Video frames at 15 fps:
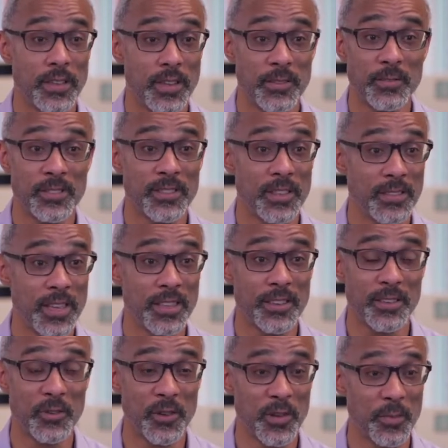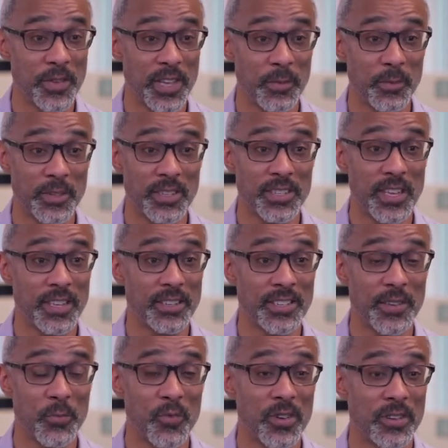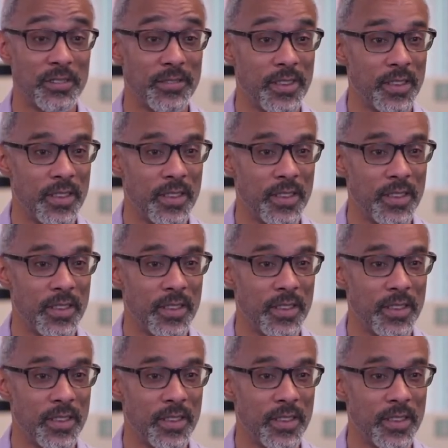Here's the thing that you're going to be able to say to someone